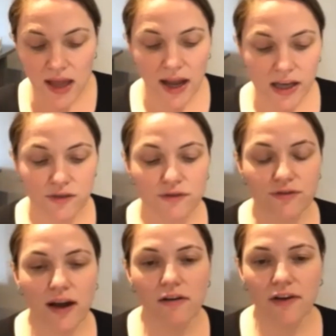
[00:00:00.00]
Now it's
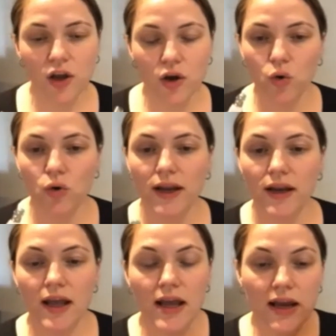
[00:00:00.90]
very, very
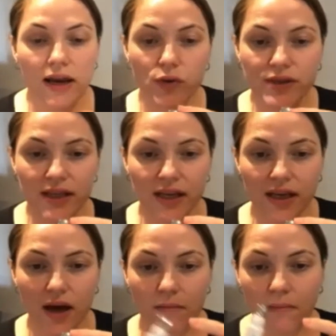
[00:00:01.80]
cooling. You'll
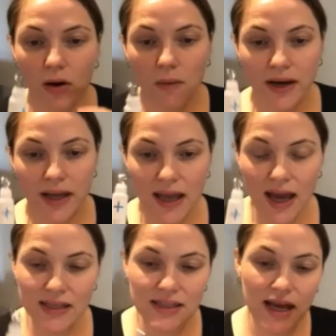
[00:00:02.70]
see my one here
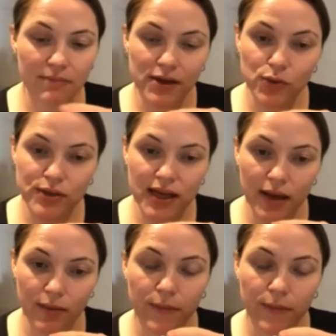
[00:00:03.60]
has a metal tip.